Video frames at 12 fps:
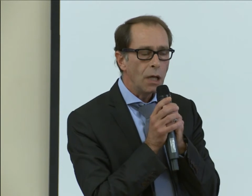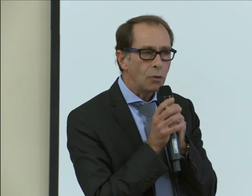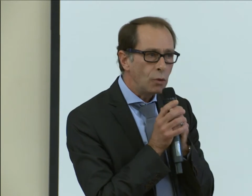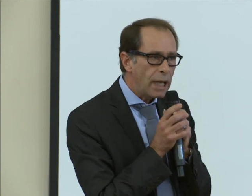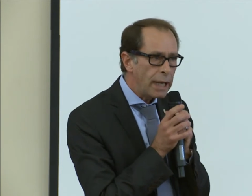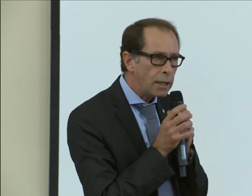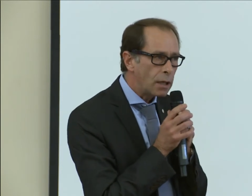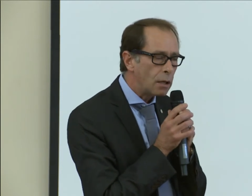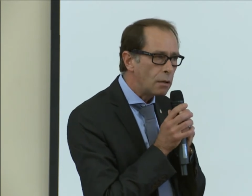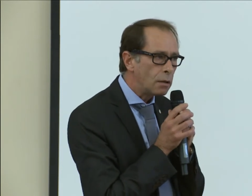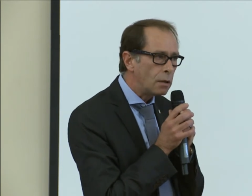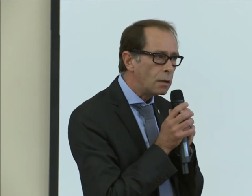Today,
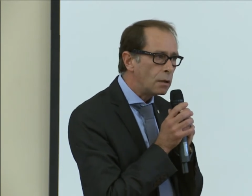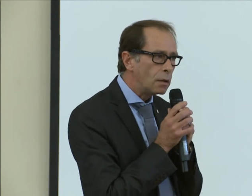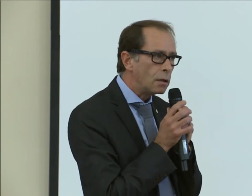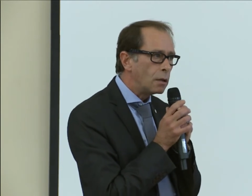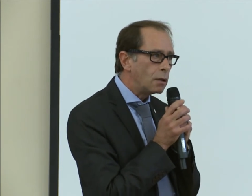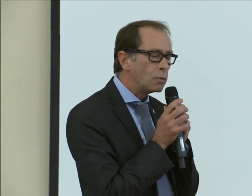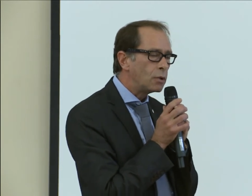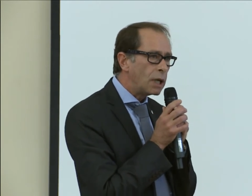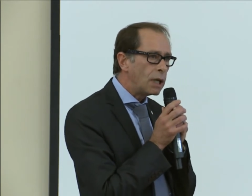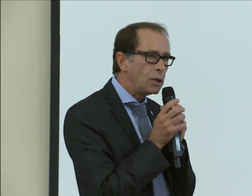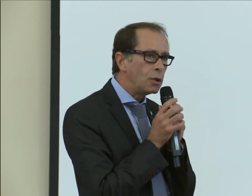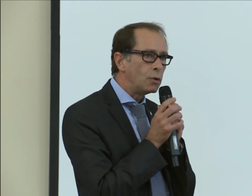to
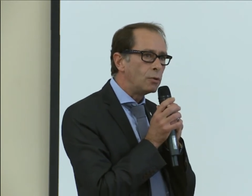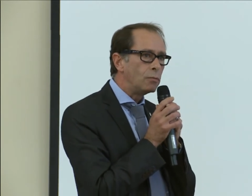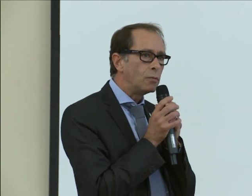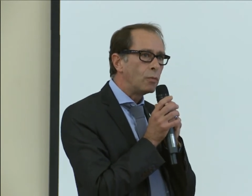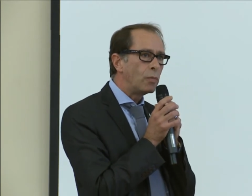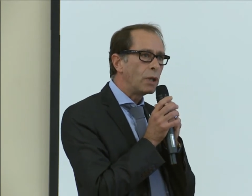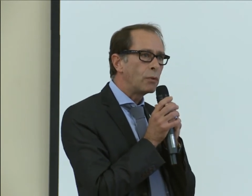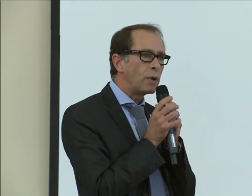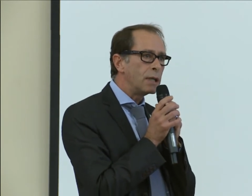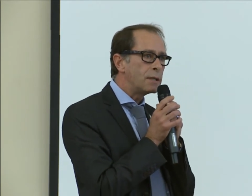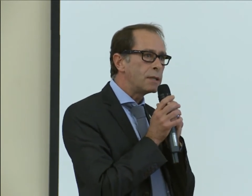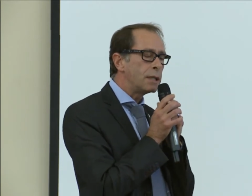tell you, with
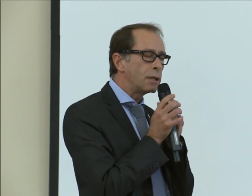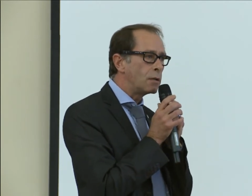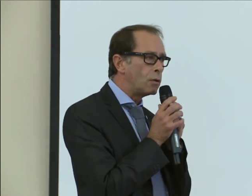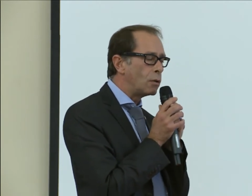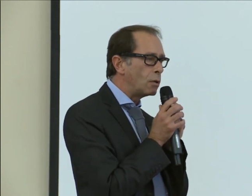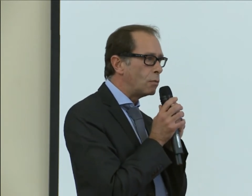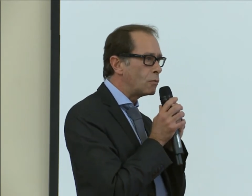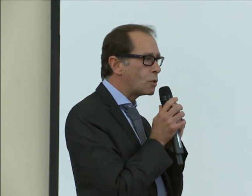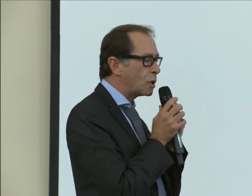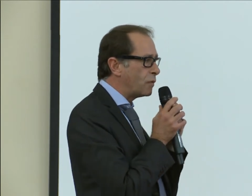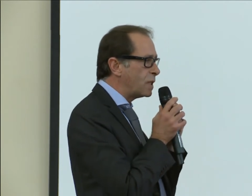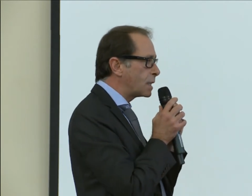one single
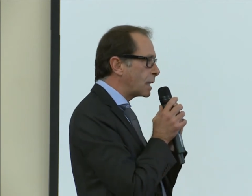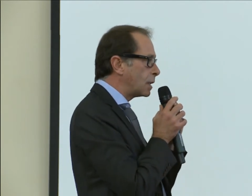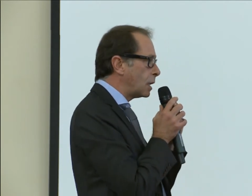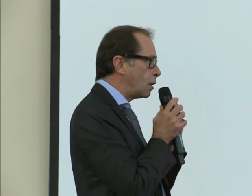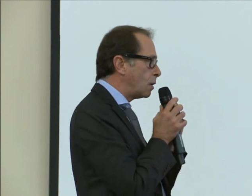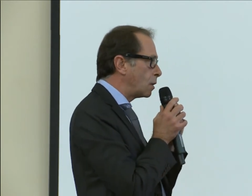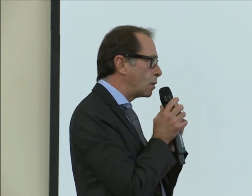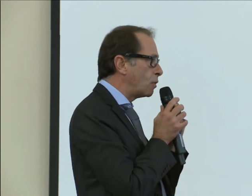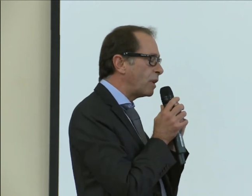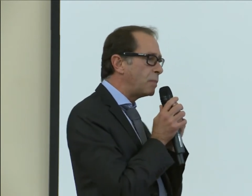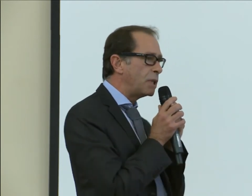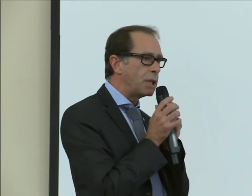service catalog,
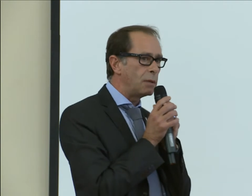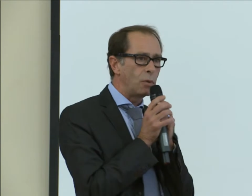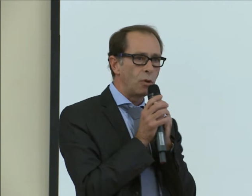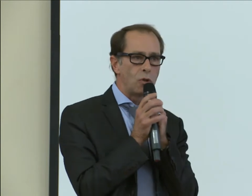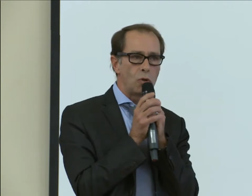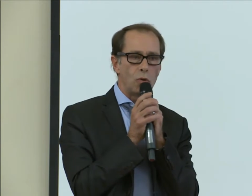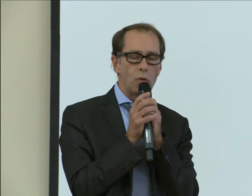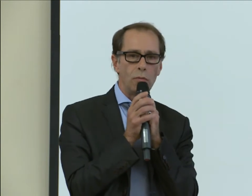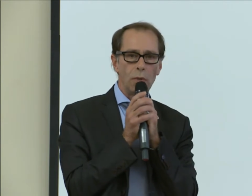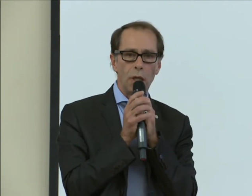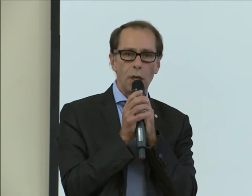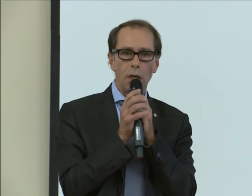we have been able to
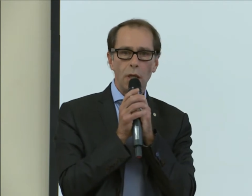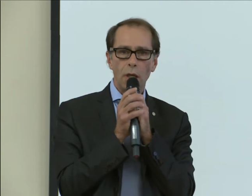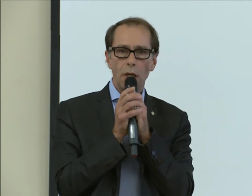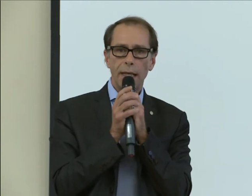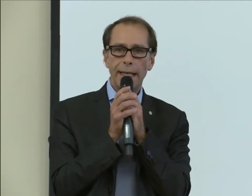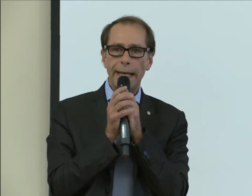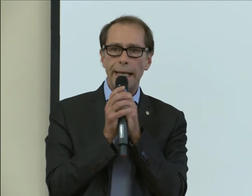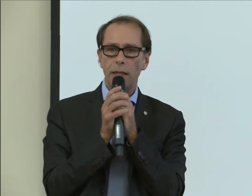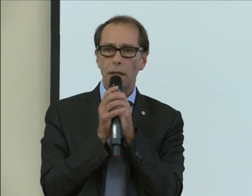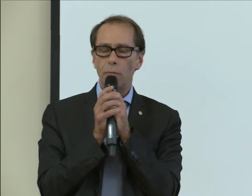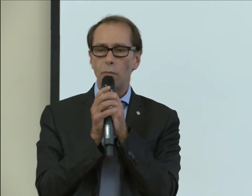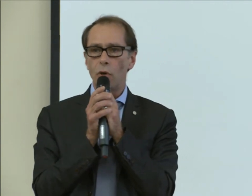
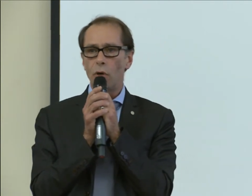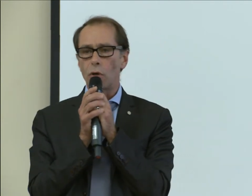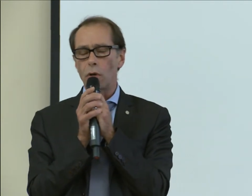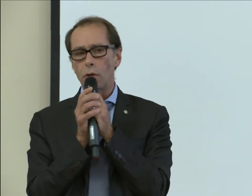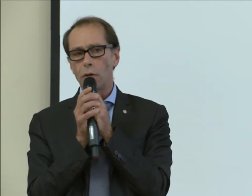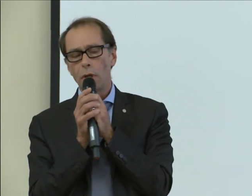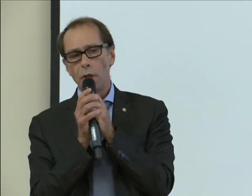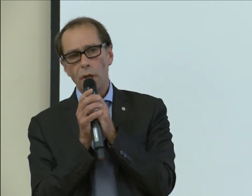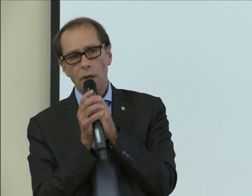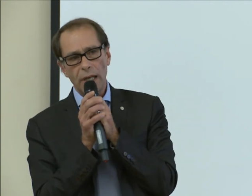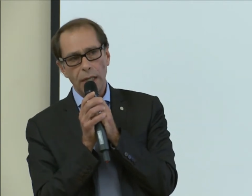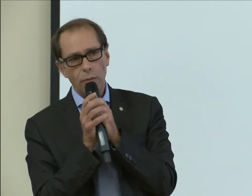get more
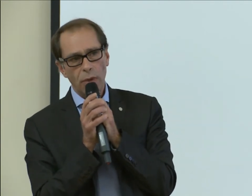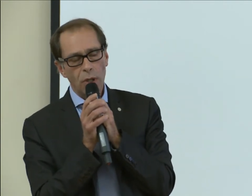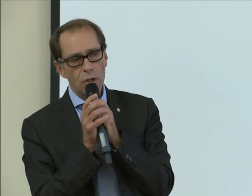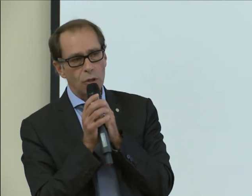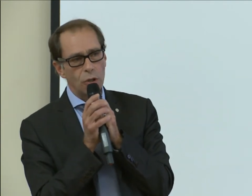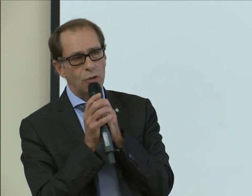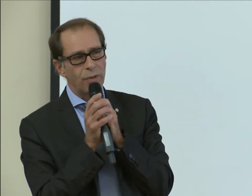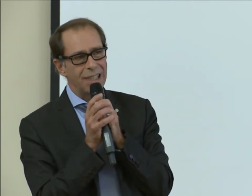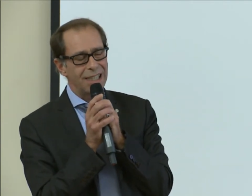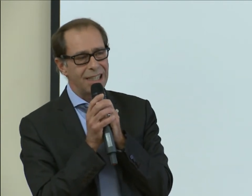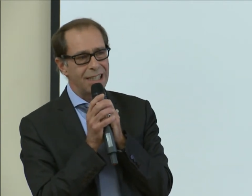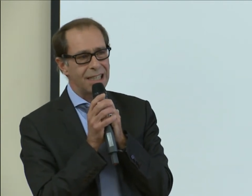than one hundred
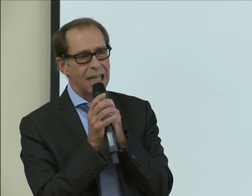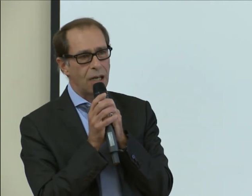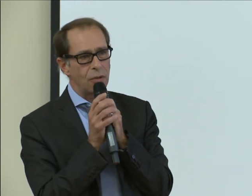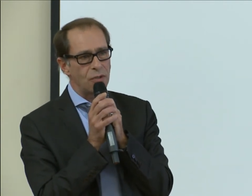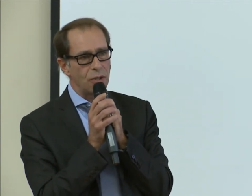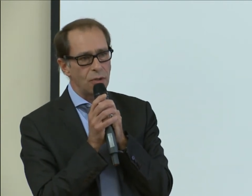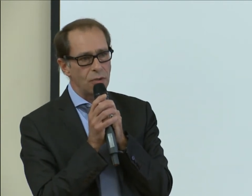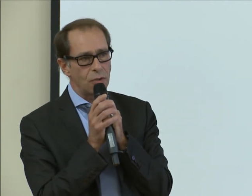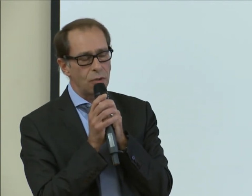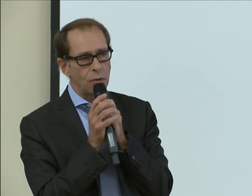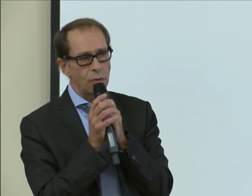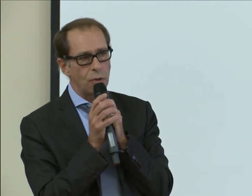twenty thousand
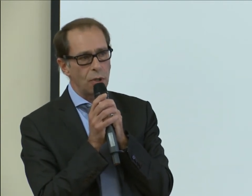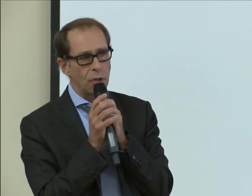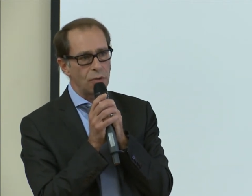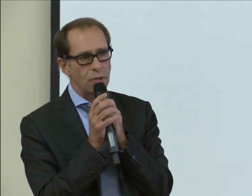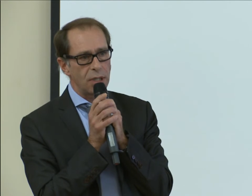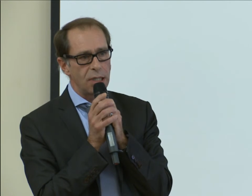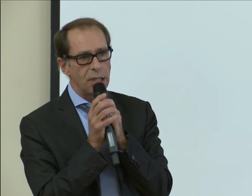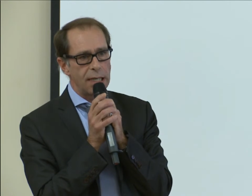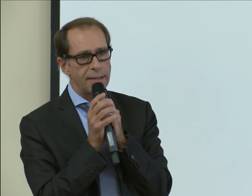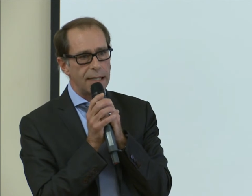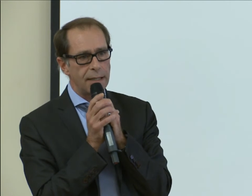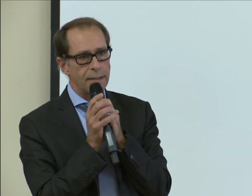students in
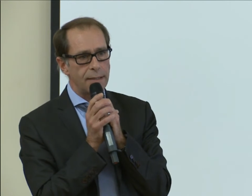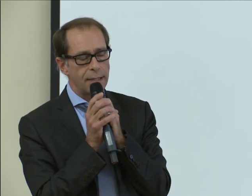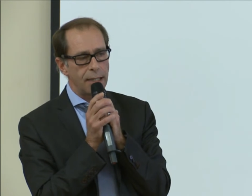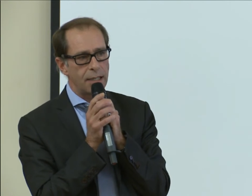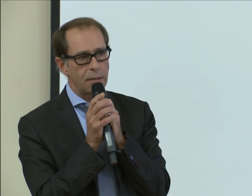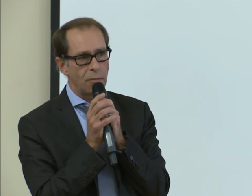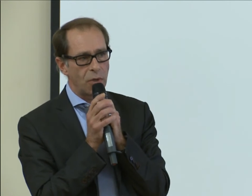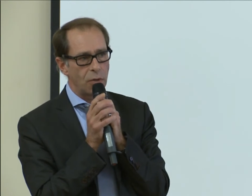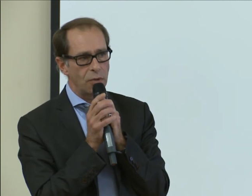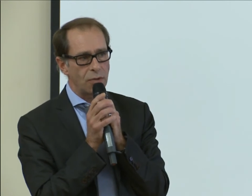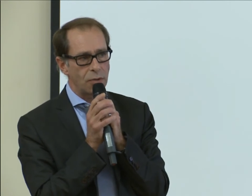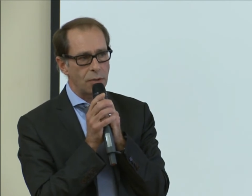less than six
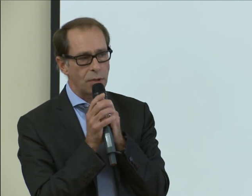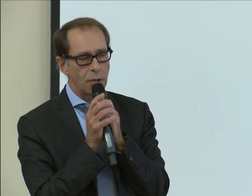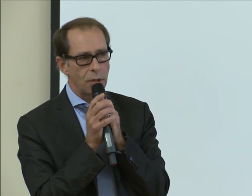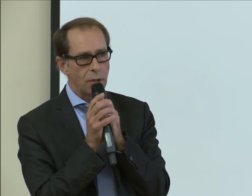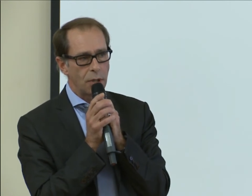months.